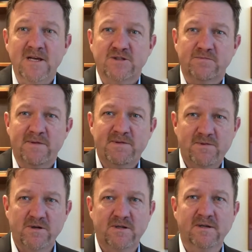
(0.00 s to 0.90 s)
So remember the
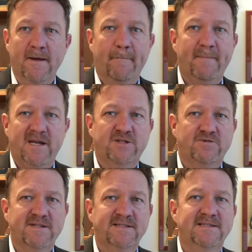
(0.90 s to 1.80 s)
book, Meta
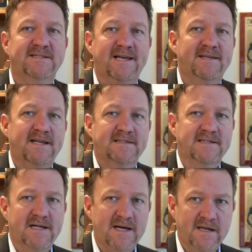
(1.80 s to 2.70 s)
Trends and the Next
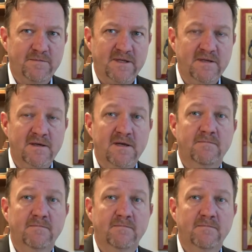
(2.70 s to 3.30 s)
Economy.